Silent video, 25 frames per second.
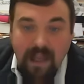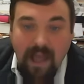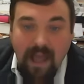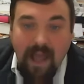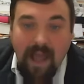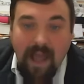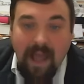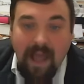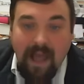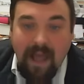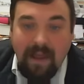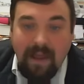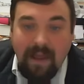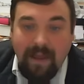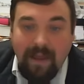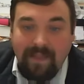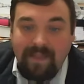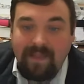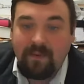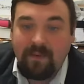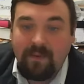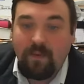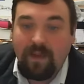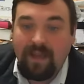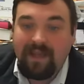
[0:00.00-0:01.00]

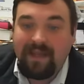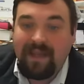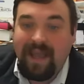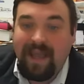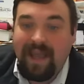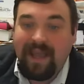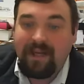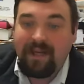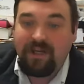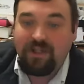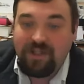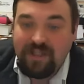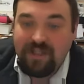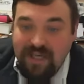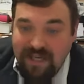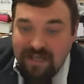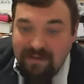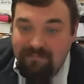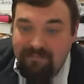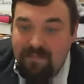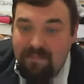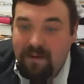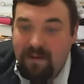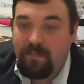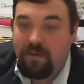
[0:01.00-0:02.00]
And then we engage
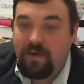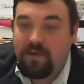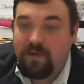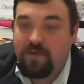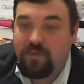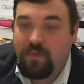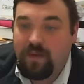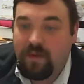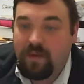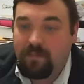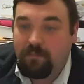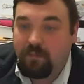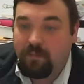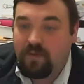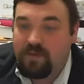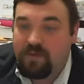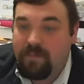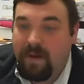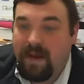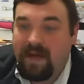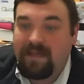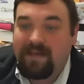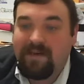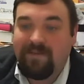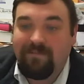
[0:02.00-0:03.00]
team members with
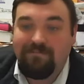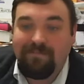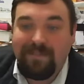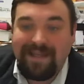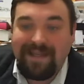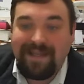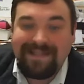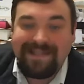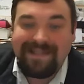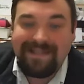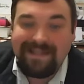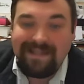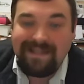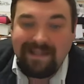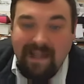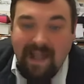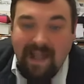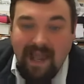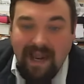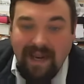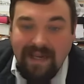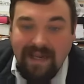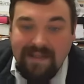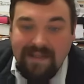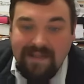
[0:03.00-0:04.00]
prospective business
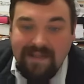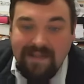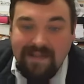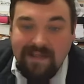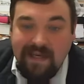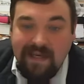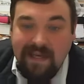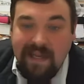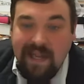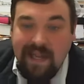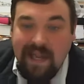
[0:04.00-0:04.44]
clients,